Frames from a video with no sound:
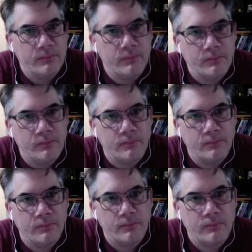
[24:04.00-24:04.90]

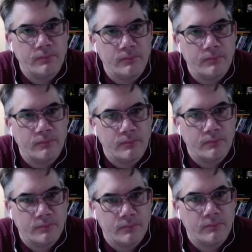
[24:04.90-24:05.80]

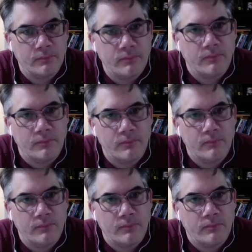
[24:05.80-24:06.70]

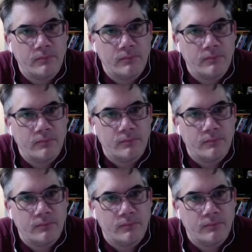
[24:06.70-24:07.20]
(silent)